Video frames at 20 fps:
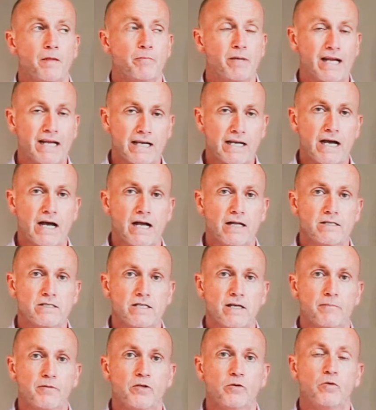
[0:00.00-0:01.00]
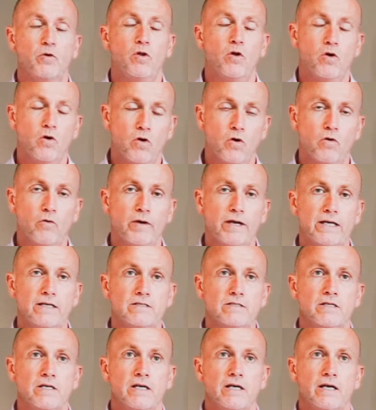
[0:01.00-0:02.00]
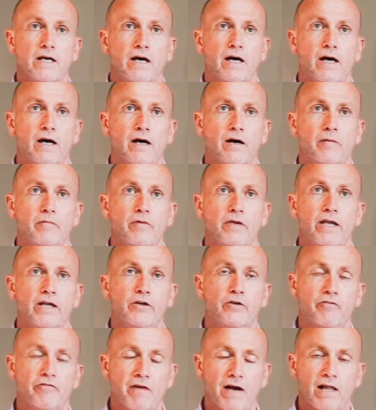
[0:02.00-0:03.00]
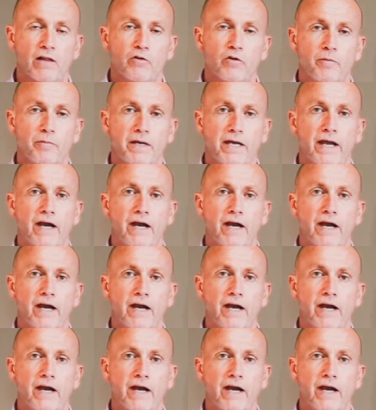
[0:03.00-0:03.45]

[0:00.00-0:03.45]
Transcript: but a concept you will always, um, in your follow-up